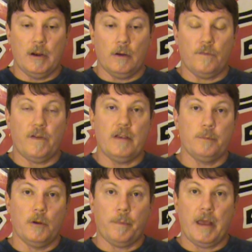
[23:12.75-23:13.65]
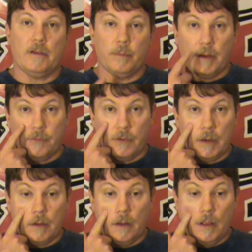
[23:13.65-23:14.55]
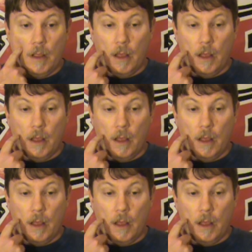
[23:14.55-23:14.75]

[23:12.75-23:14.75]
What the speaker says: been on our Facebook page might have seen it,